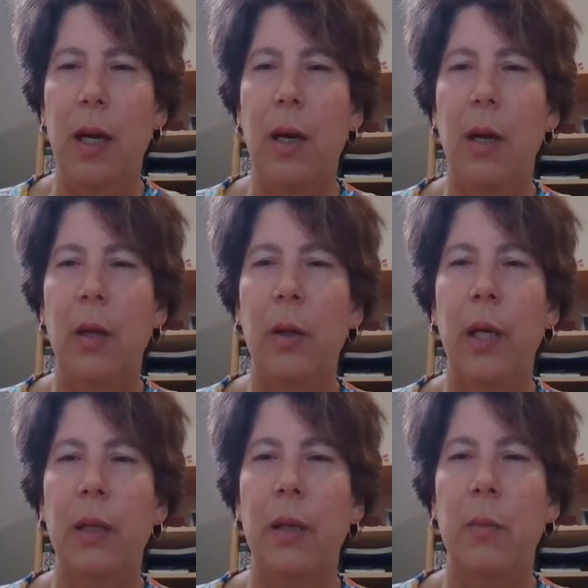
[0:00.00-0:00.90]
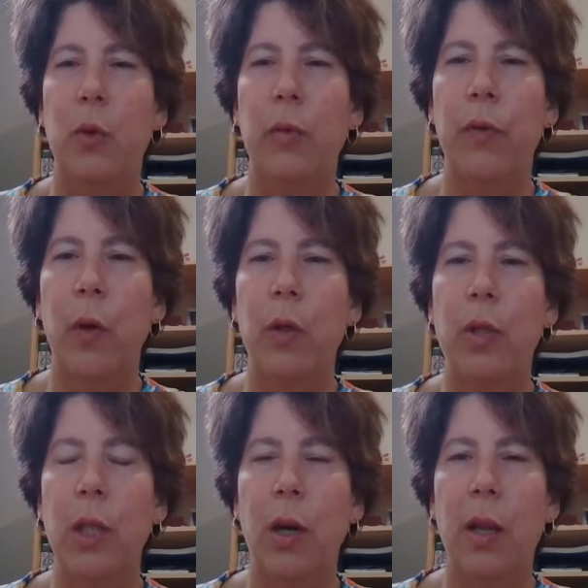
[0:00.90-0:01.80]
look at the
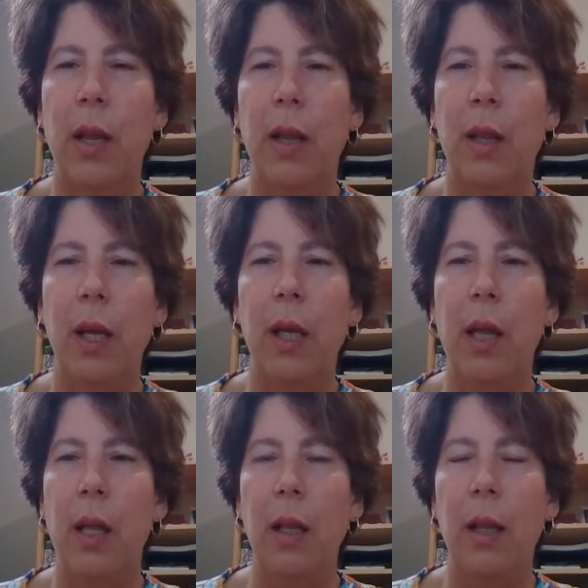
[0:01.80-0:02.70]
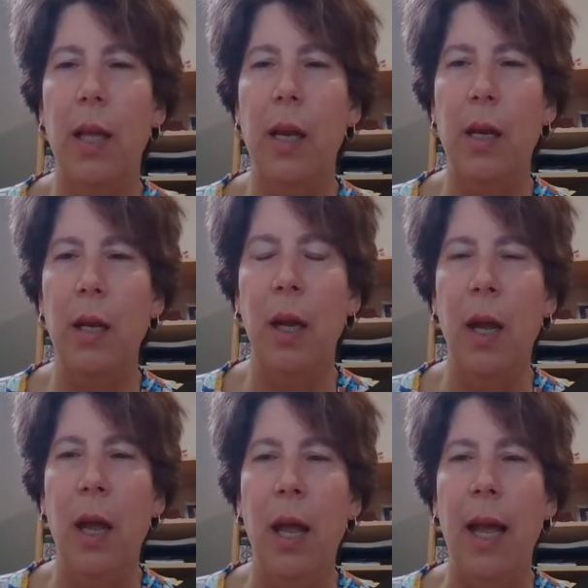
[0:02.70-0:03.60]
morphology, are they thickened, thinned?
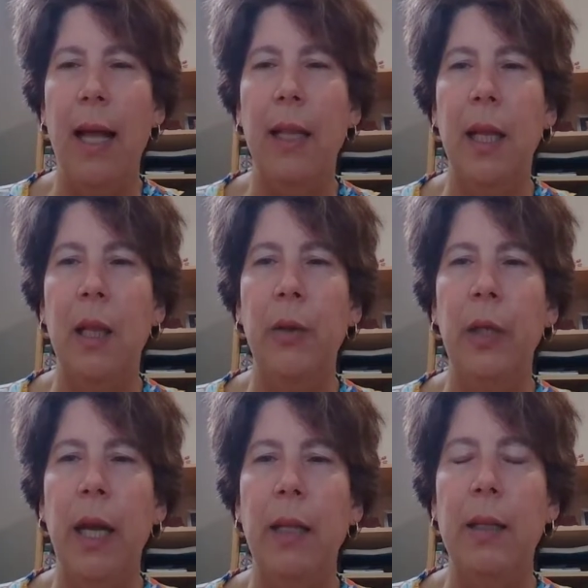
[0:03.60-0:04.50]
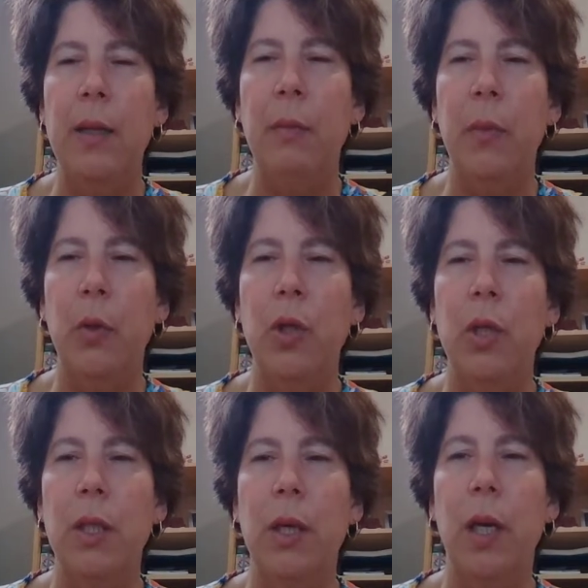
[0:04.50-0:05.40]
And then look at their
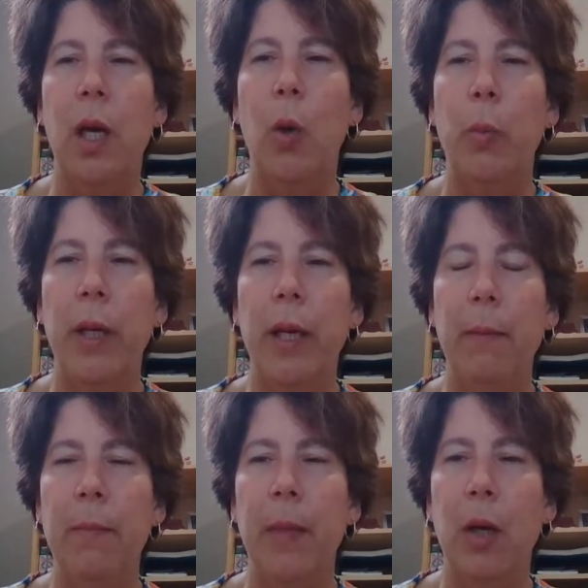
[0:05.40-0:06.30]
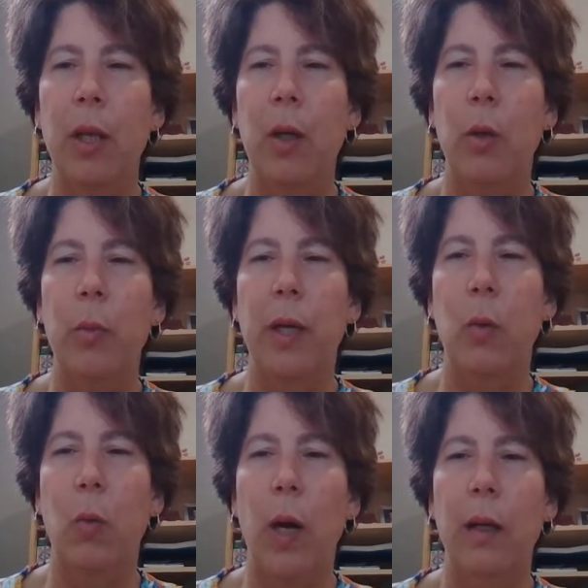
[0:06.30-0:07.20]
motion during opening. Are they
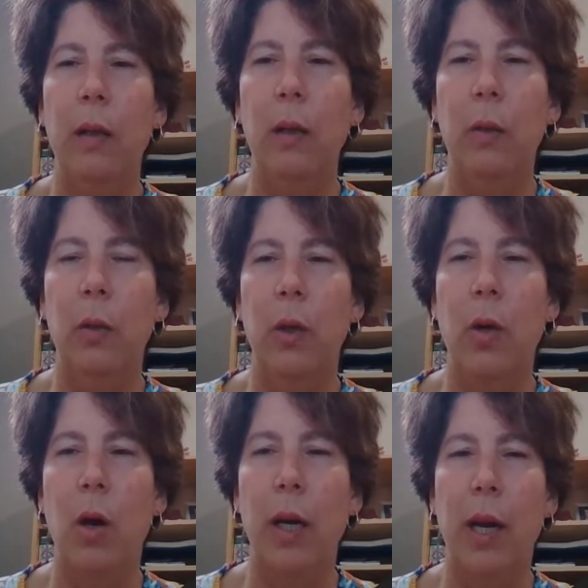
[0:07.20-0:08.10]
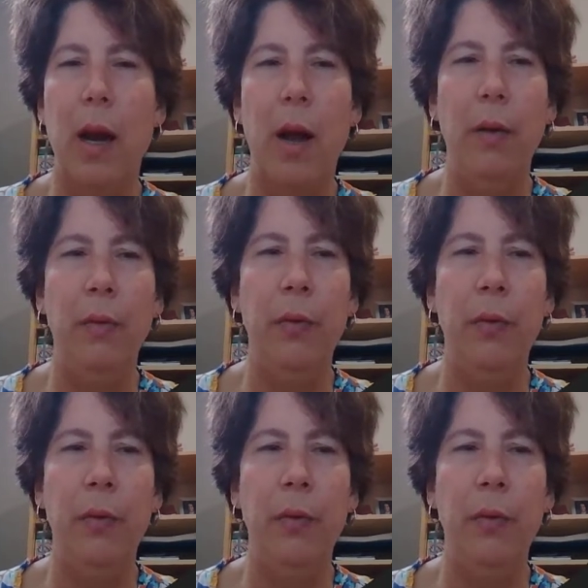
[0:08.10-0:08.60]
opening well or not enough?